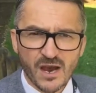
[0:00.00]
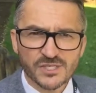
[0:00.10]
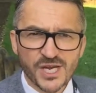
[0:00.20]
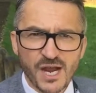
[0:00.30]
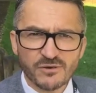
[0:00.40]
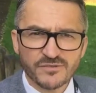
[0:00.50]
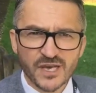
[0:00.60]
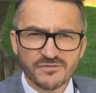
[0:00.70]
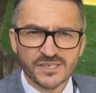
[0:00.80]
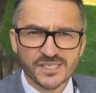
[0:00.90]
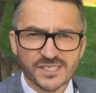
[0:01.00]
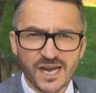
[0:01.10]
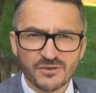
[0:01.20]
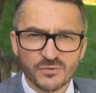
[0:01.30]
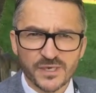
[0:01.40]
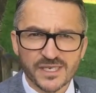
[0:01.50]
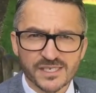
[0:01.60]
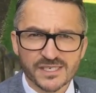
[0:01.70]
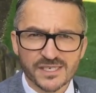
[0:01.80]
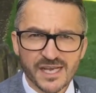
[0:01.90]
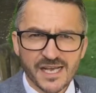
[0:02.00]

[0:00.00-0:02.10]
Our Chair of Governors, Sarah Willis,